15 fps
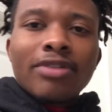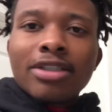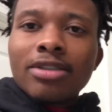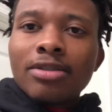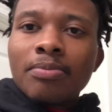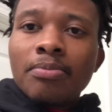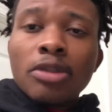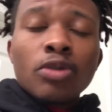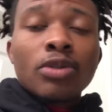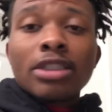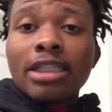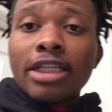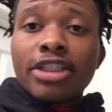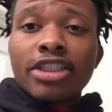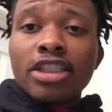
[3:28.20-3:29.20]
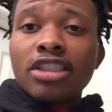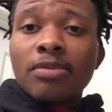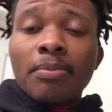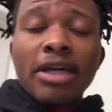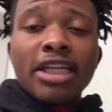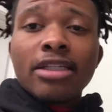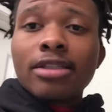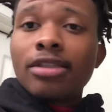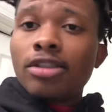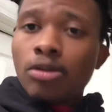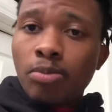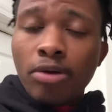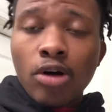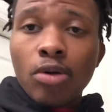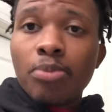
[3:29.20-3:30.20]
music that she's making, is
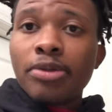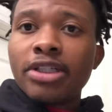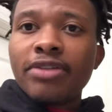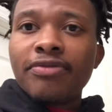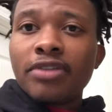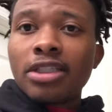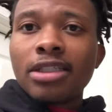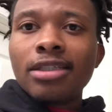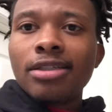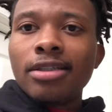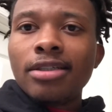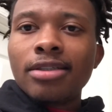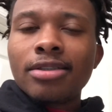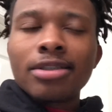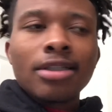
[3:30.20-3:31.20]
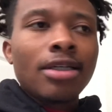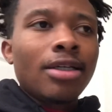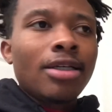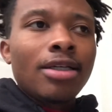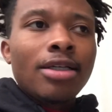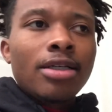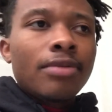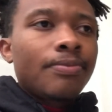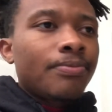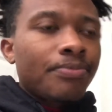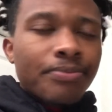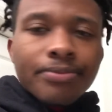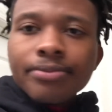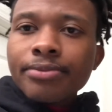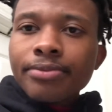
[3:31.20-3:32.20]
appropriate for kids.
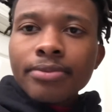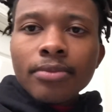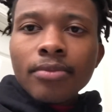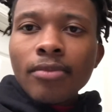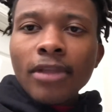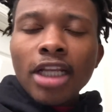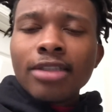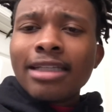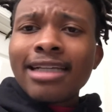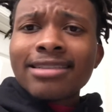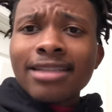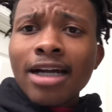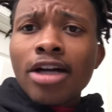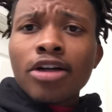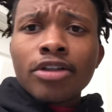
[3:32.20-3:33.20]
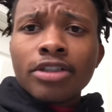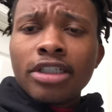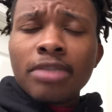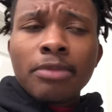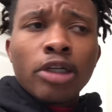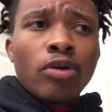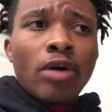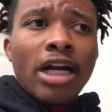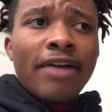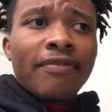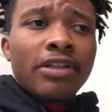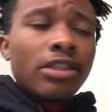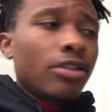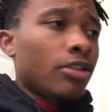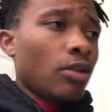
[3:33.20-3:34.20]
That's not her
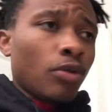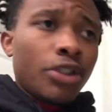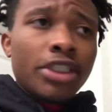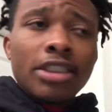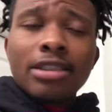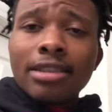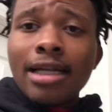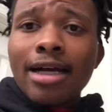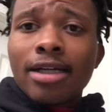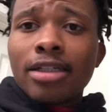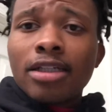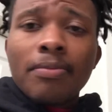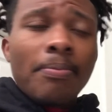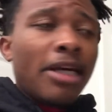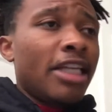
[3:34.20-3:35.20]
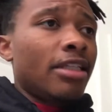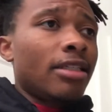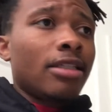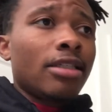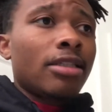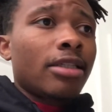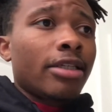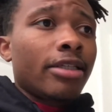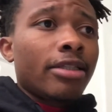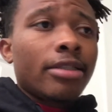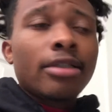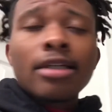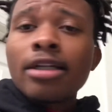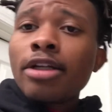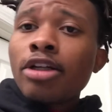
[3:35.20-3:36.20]
demographic, so she's not gonna make anything
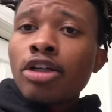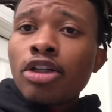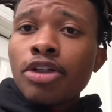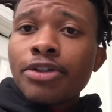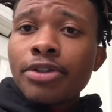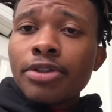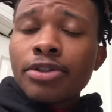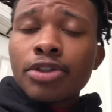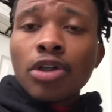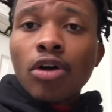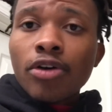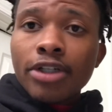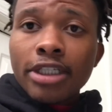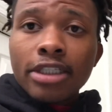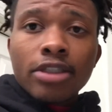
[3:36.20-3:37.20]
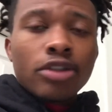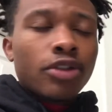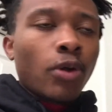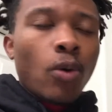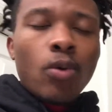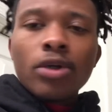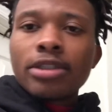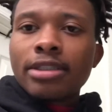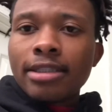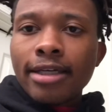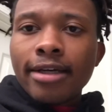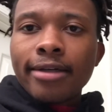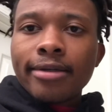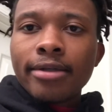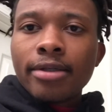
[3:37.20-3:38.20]
targeting towards
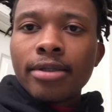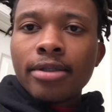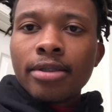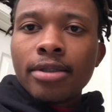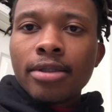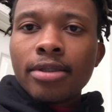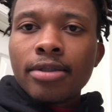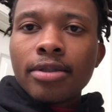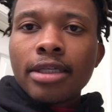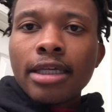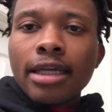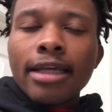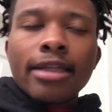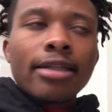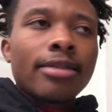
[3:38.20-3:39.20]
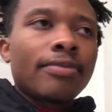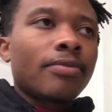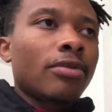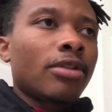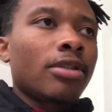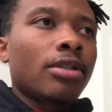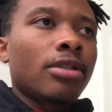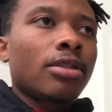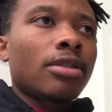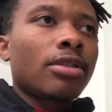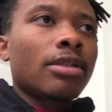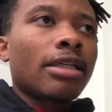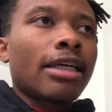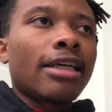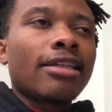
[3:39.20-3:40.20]
that. And
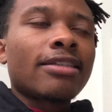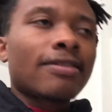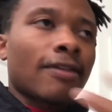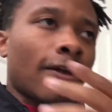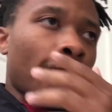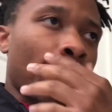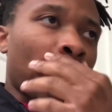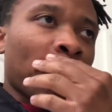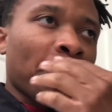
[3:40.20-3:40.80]
it's like